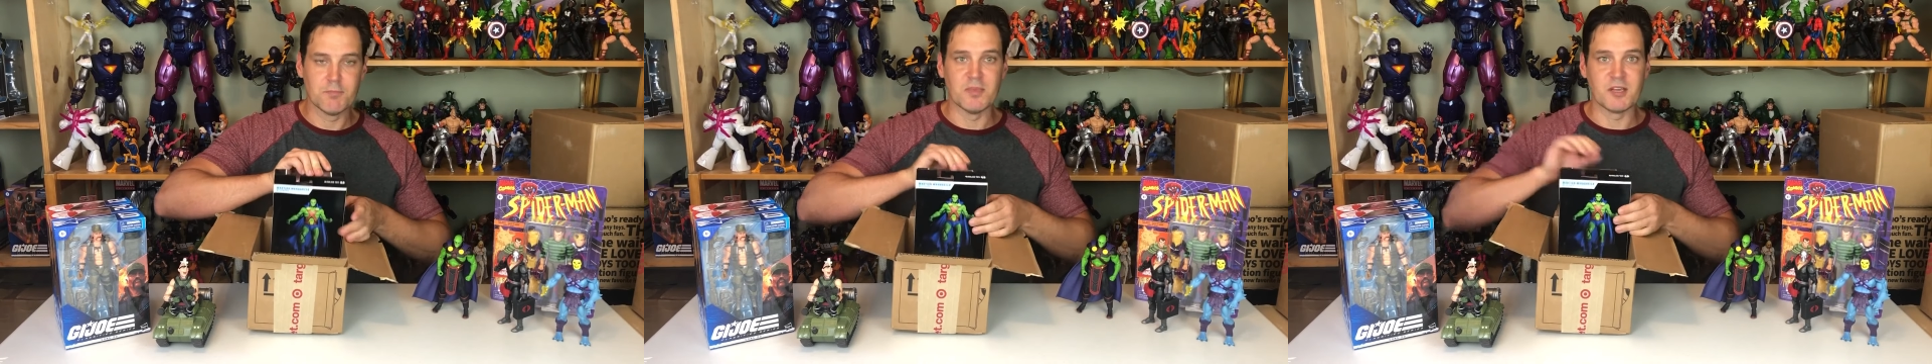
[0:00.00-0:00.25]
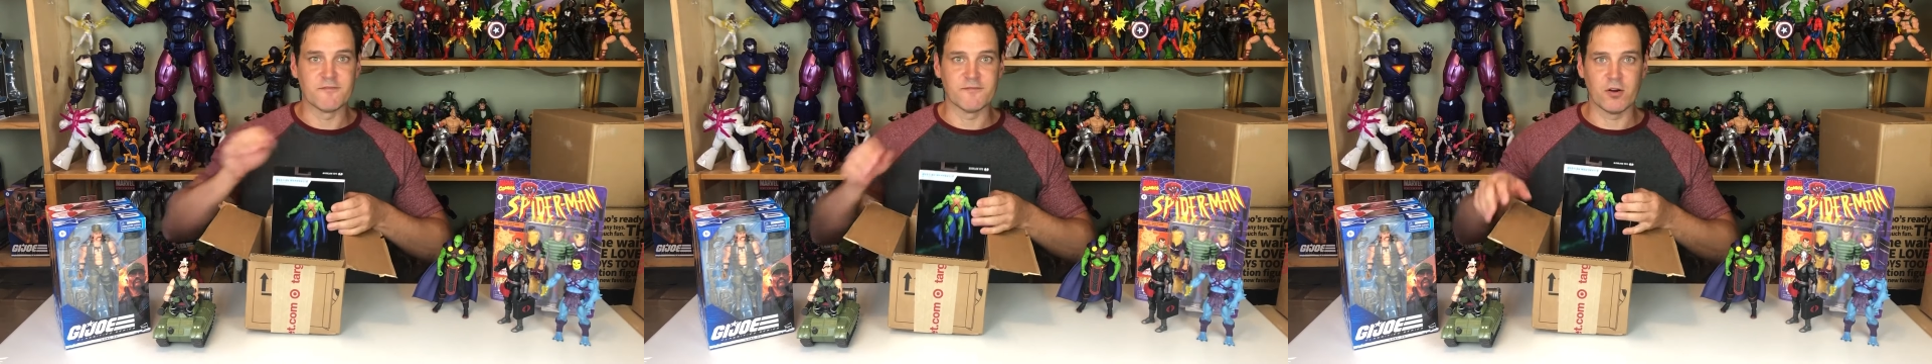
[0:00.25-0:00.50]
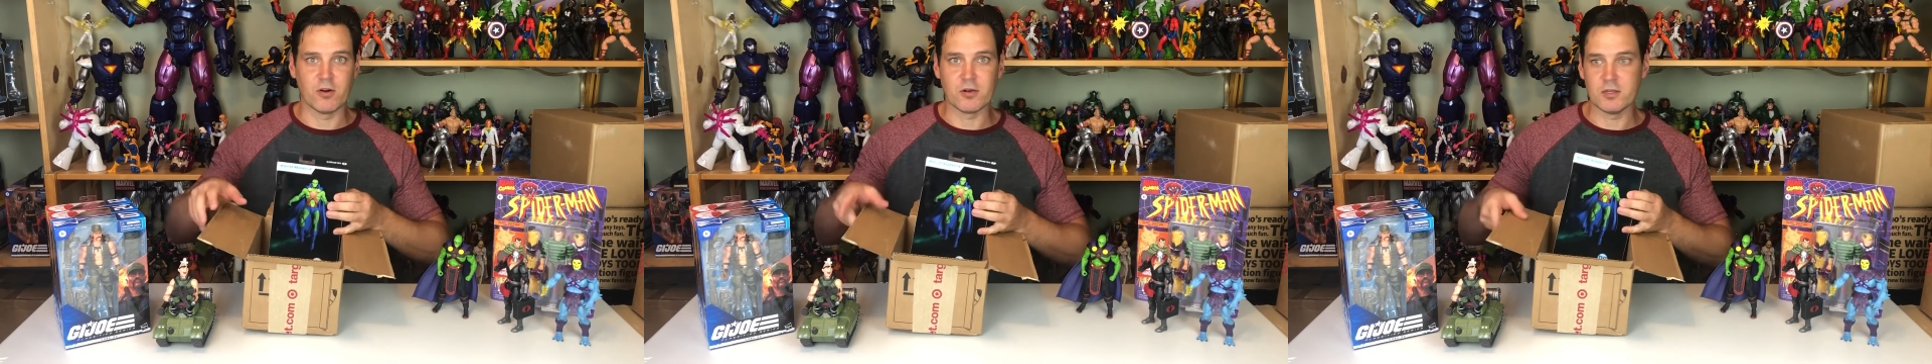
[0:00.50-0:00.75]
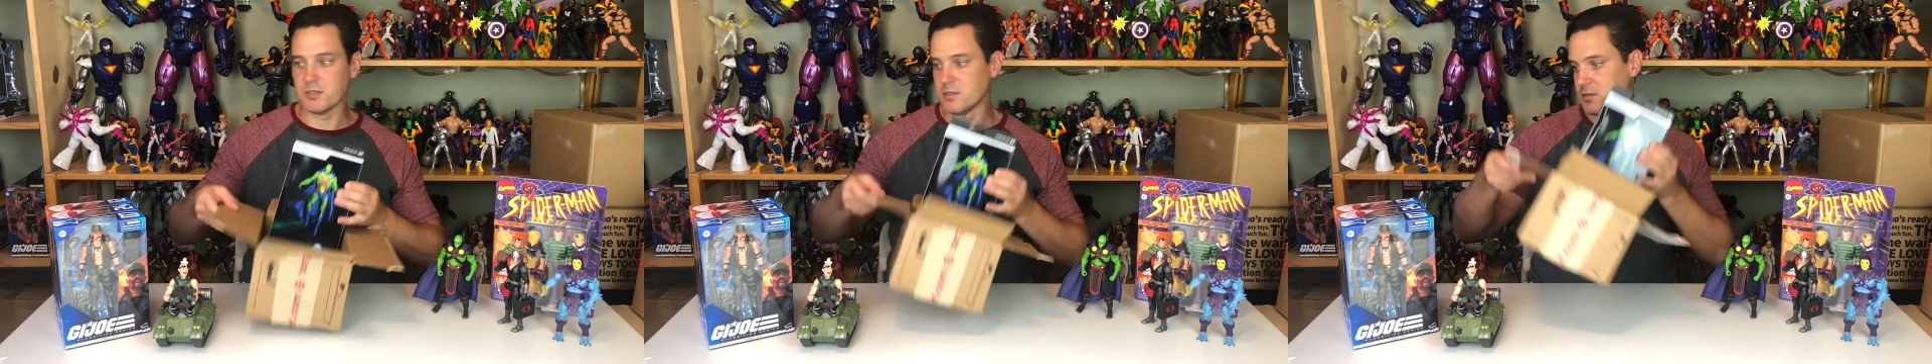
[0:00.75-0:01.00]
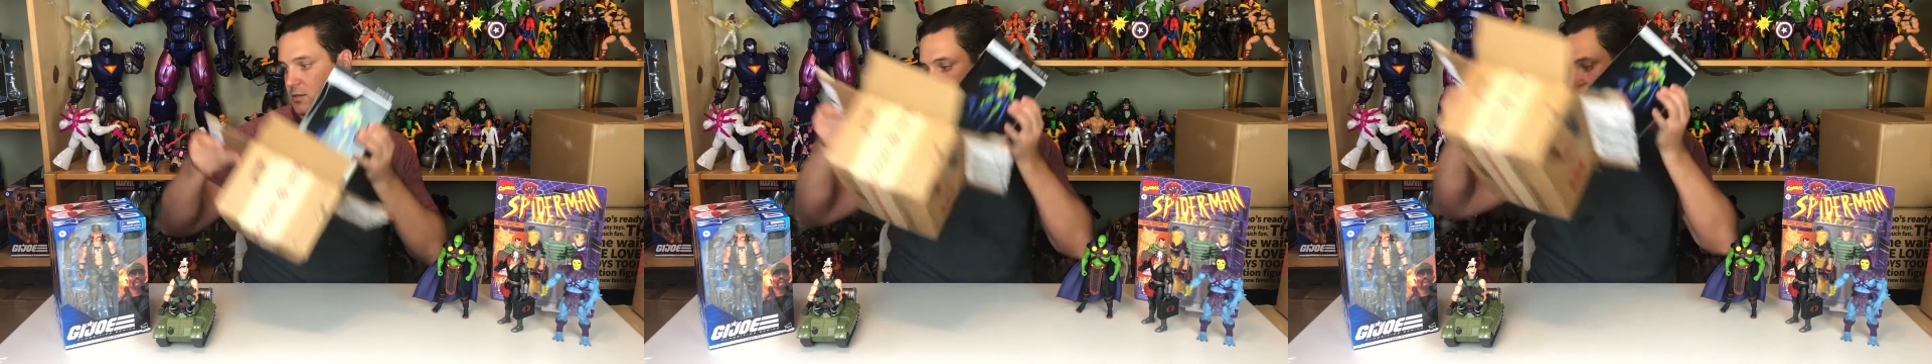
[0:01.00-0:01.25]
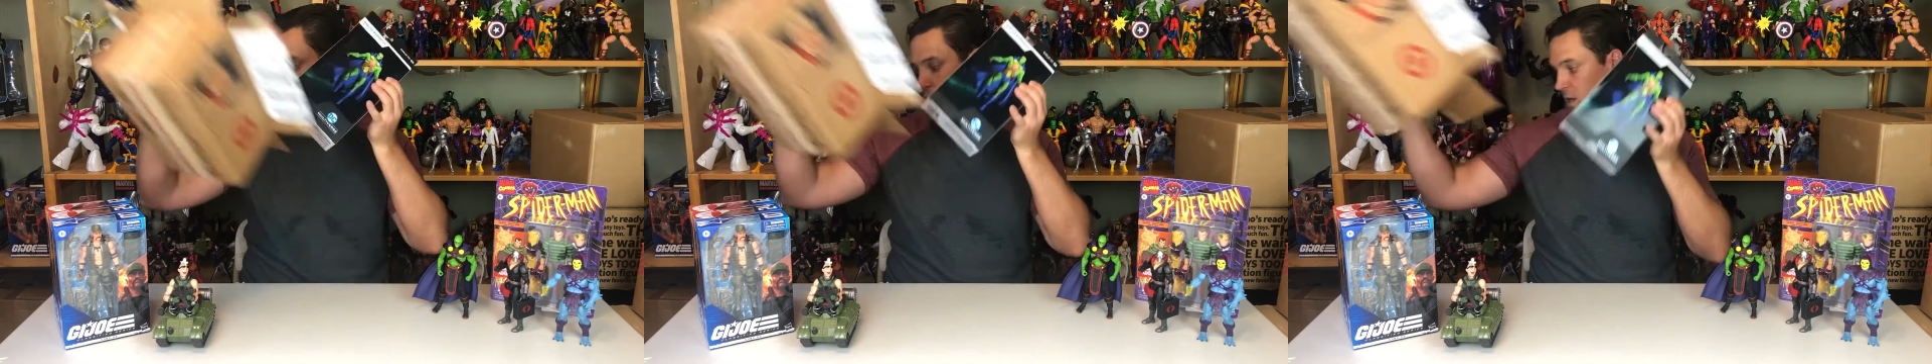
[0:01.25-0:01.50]
McFarlane
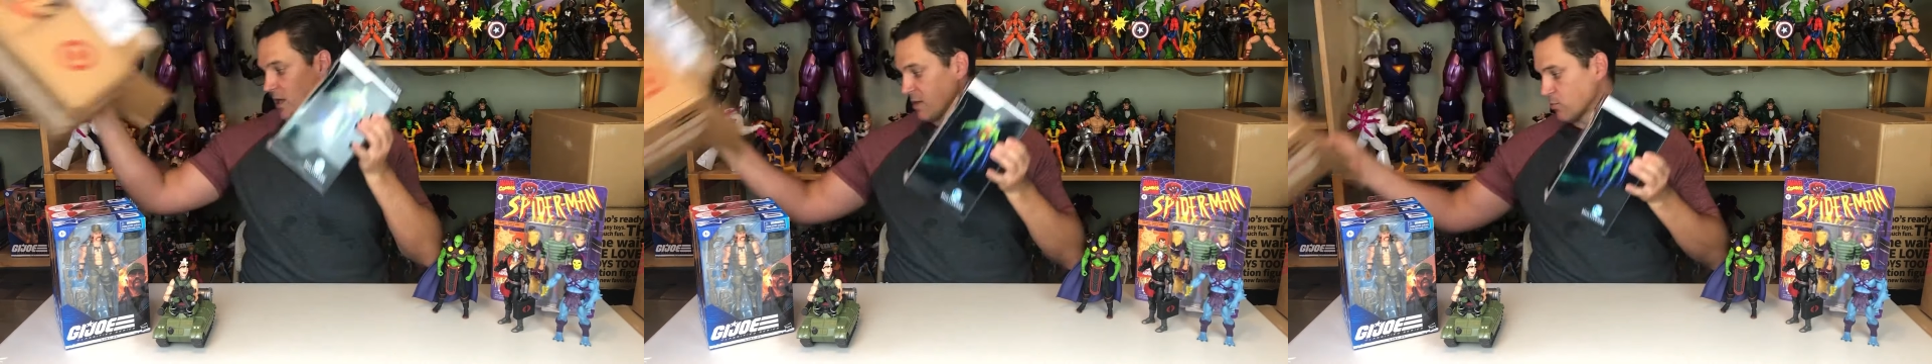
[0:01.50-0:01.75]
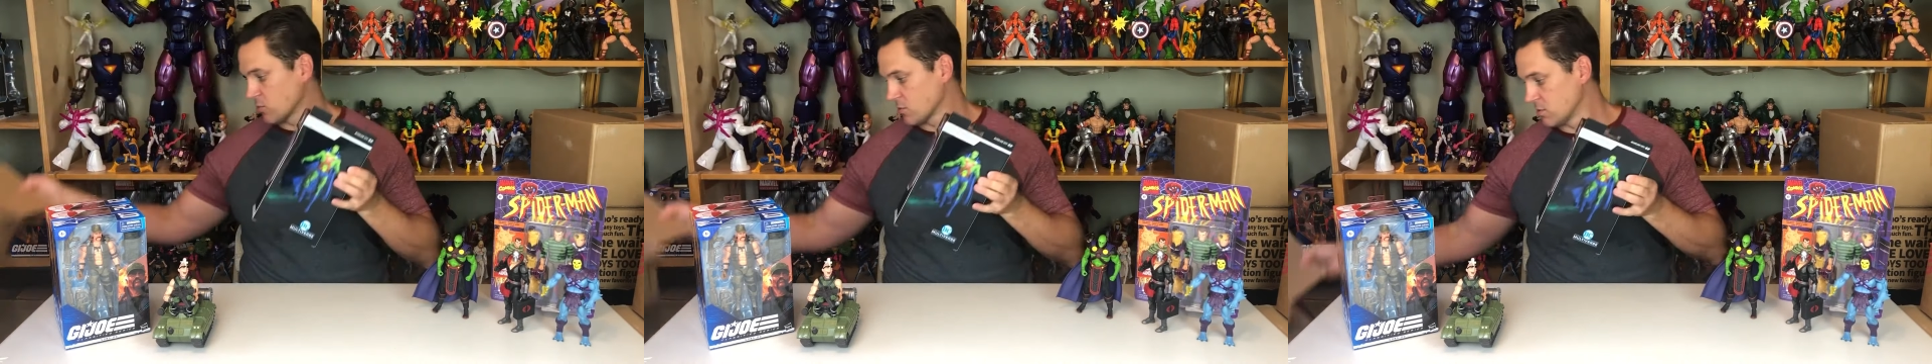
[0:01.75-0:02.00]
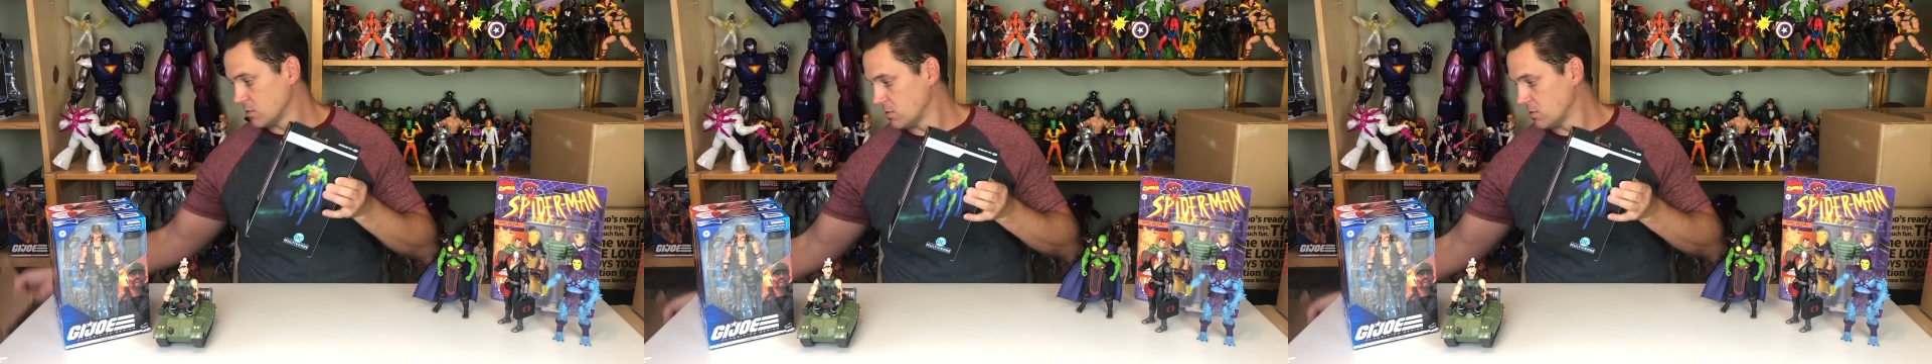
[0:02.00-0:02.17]
gold label.